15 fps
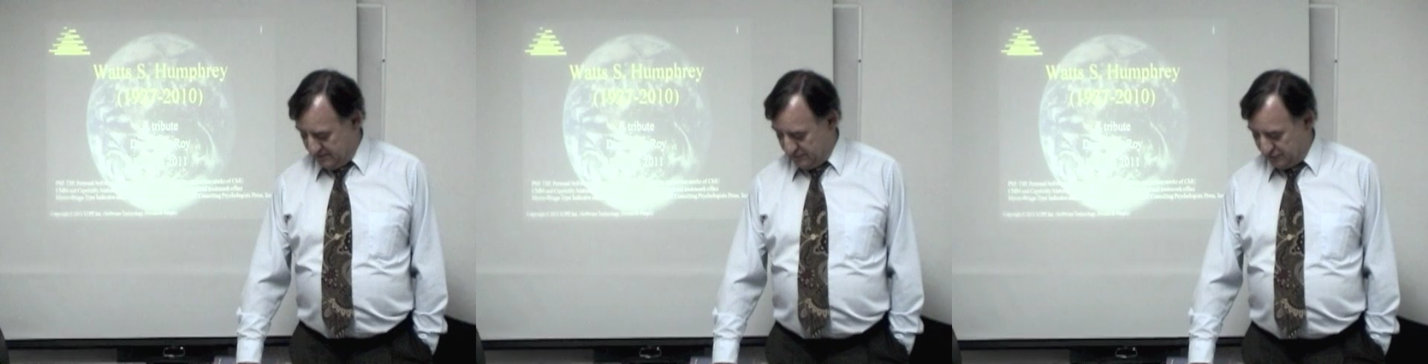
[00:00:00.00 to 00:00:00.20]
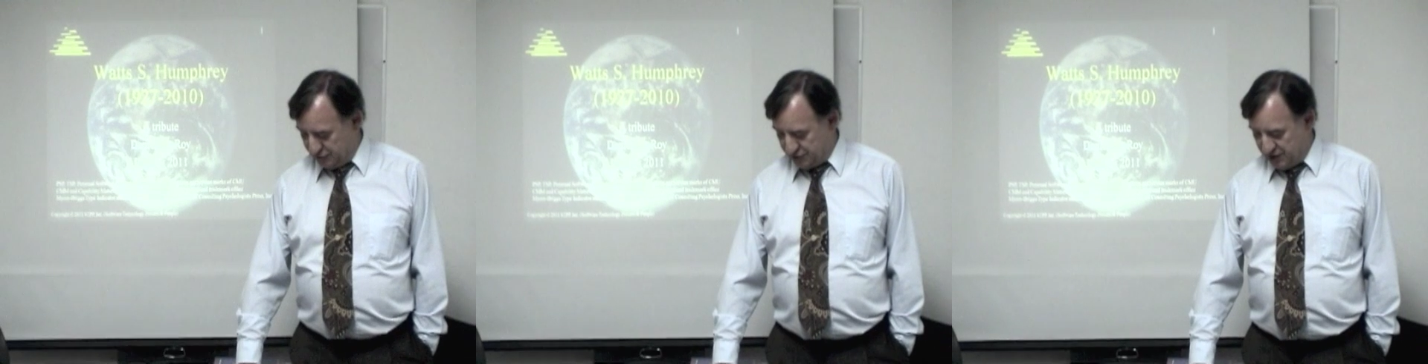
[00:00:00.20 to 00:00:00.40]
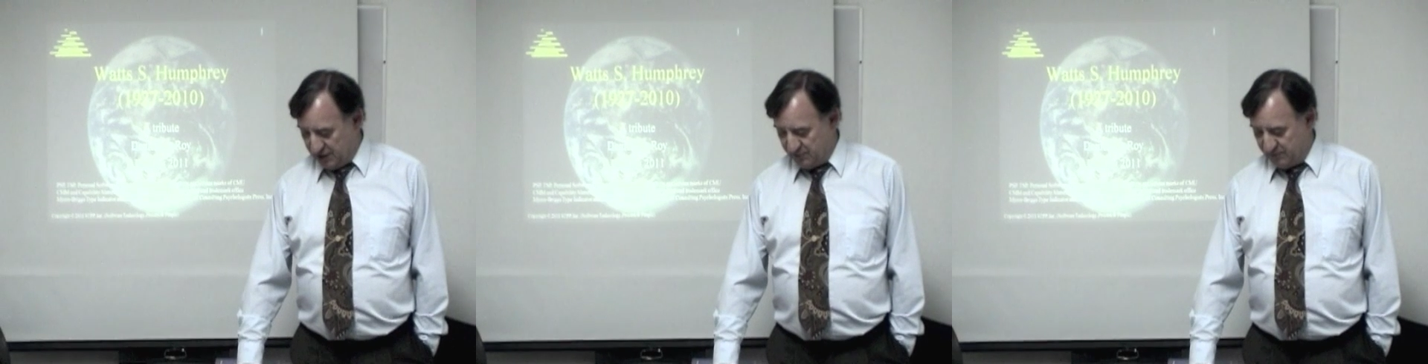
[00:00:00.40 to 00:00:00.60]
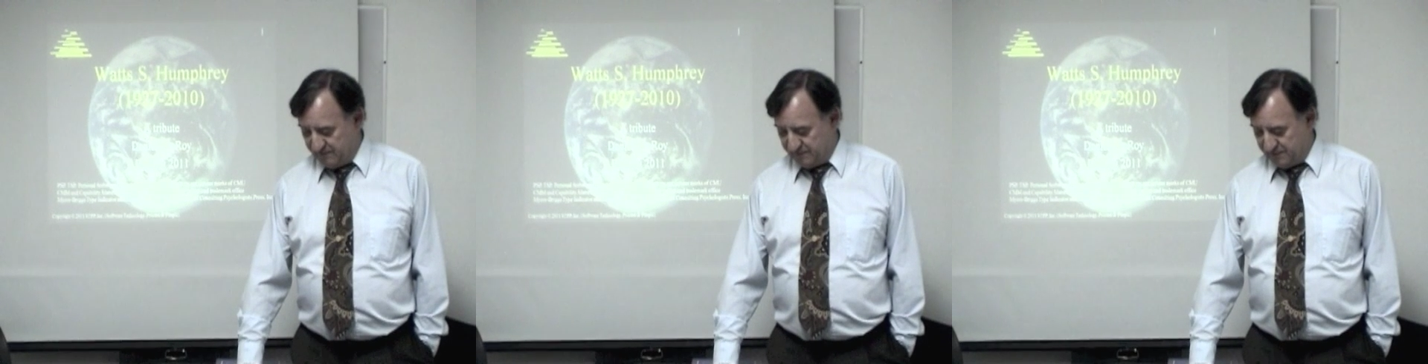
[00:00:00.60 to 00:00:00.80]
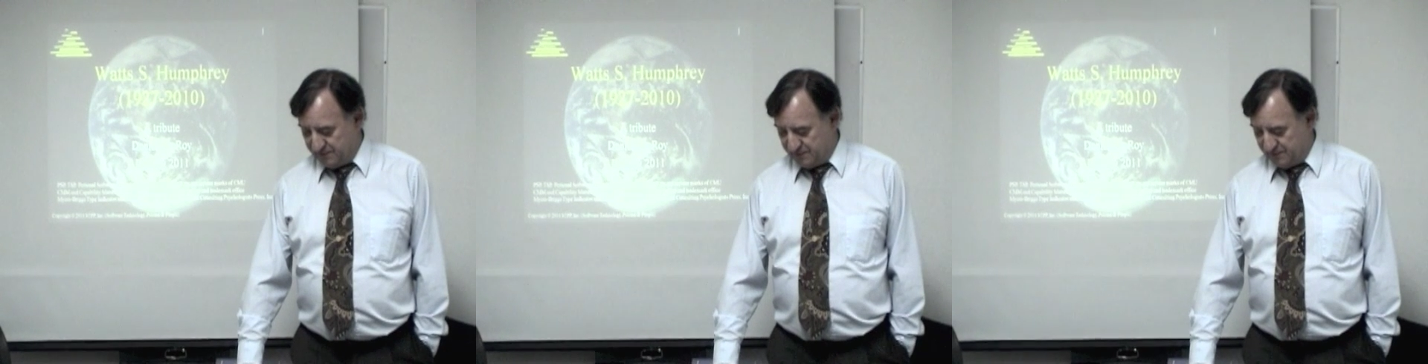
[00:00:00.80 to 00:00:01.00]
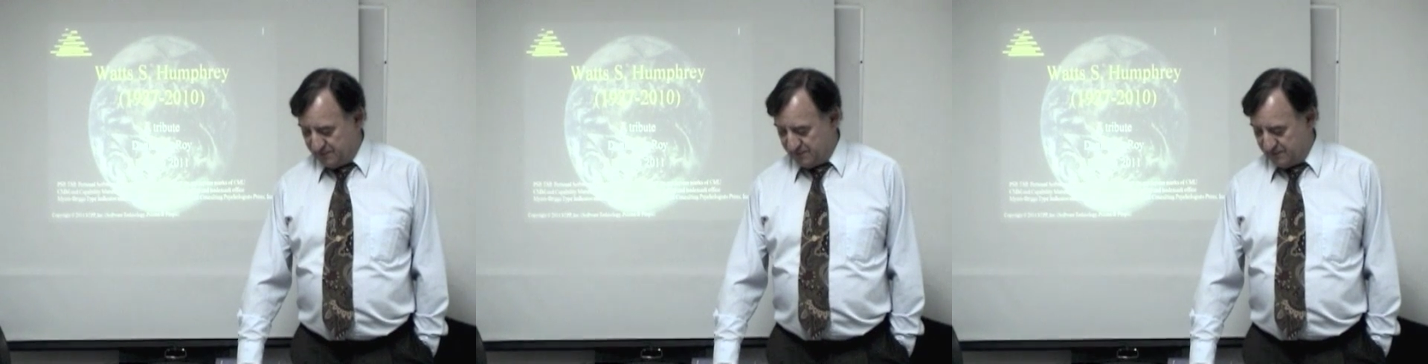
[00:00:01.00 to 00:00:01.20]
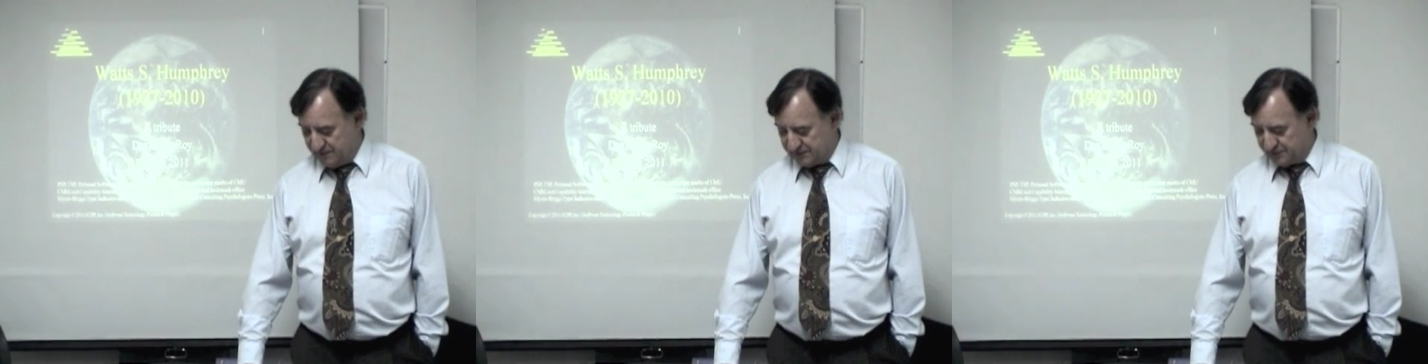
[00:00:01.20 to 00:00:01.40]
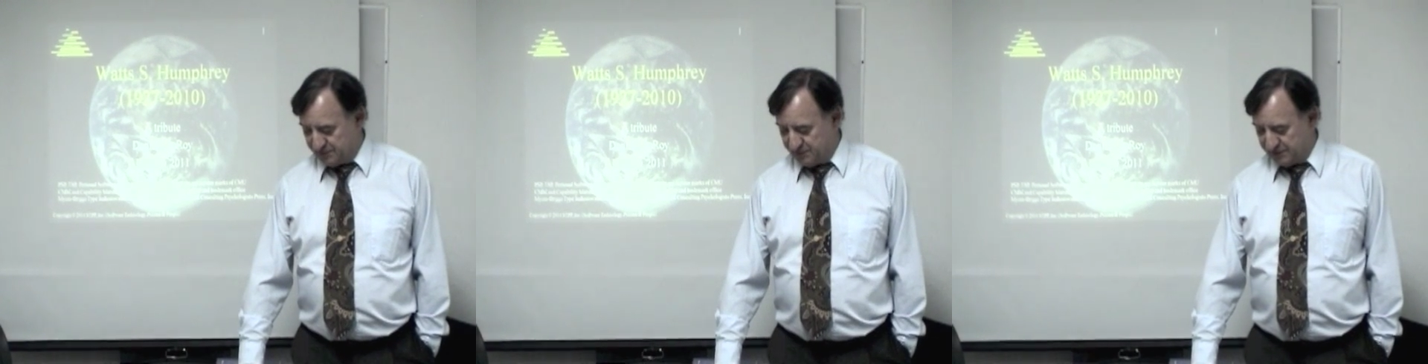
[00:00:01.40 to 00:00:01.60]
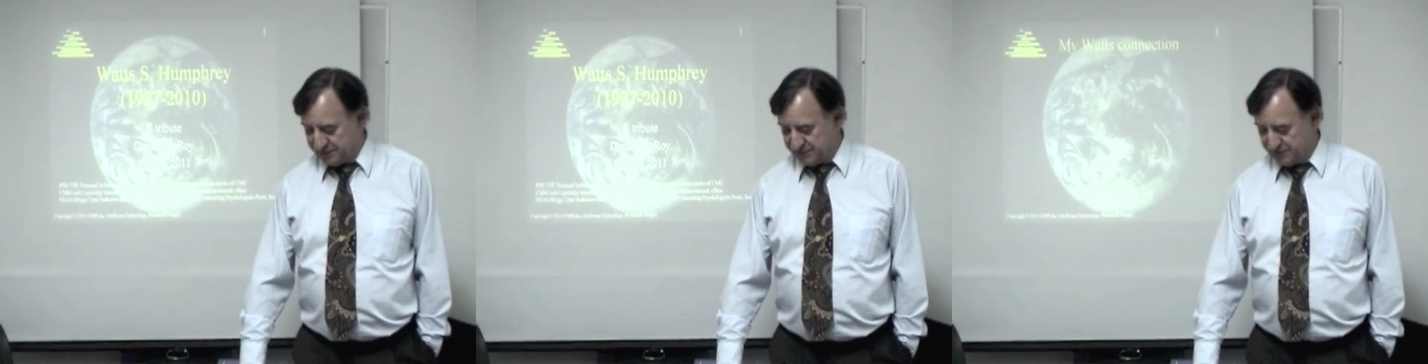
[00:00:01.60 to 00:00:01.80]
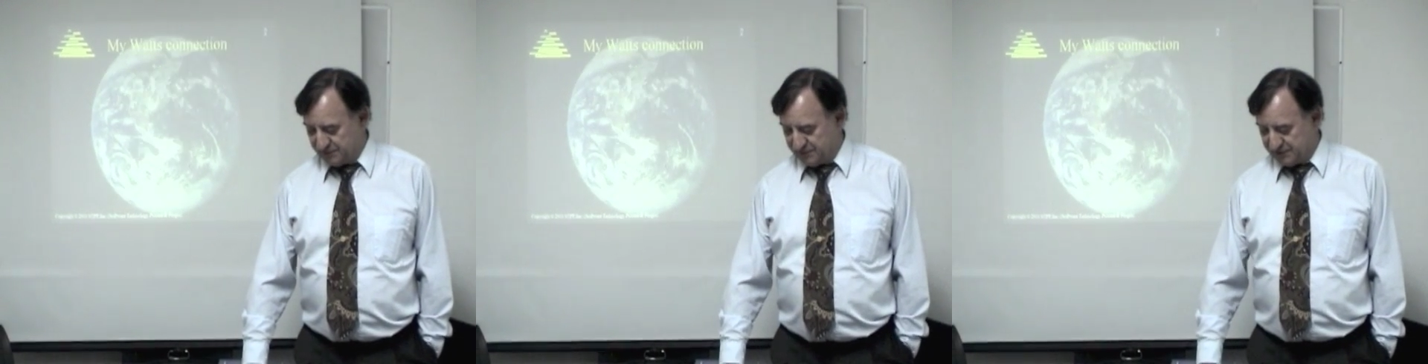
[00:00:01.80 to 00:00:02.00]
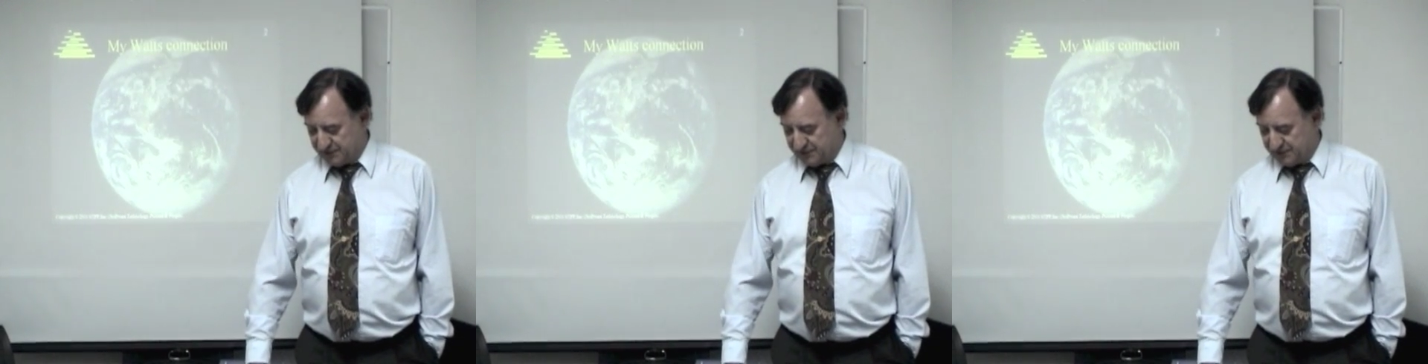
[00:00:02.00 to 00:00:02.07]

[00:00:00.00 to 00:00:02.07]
and share with you as a personal